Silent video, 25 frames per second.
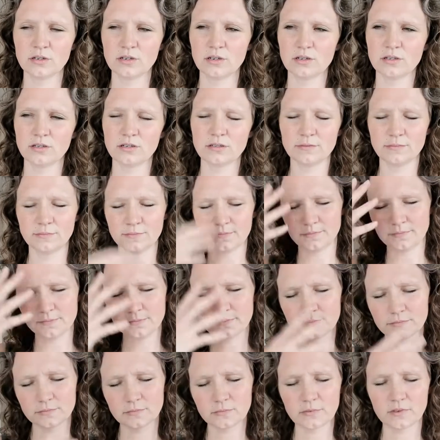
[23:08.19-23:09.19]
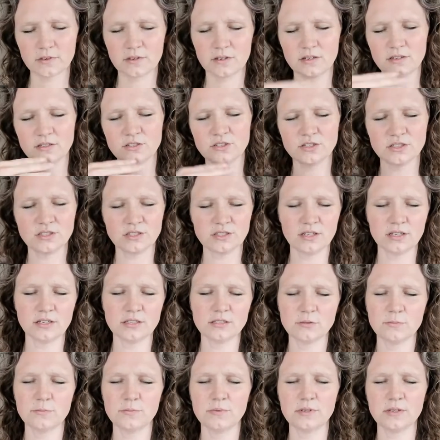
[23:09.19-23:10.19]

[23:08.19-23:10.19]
It just does.